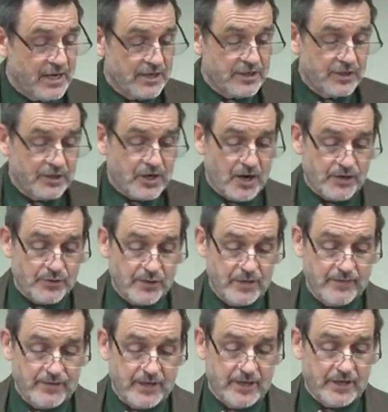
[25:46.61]
to the country
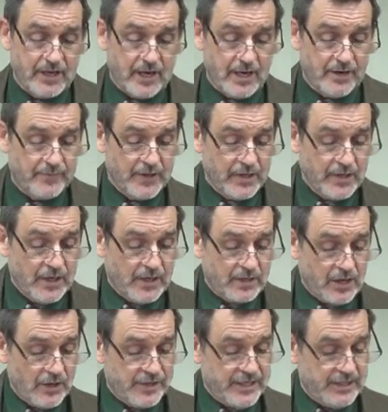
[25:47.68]
of the uh,
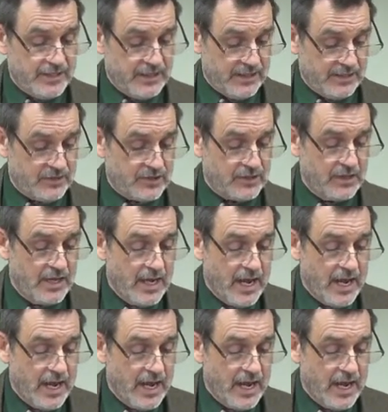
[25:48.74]
Gardenians.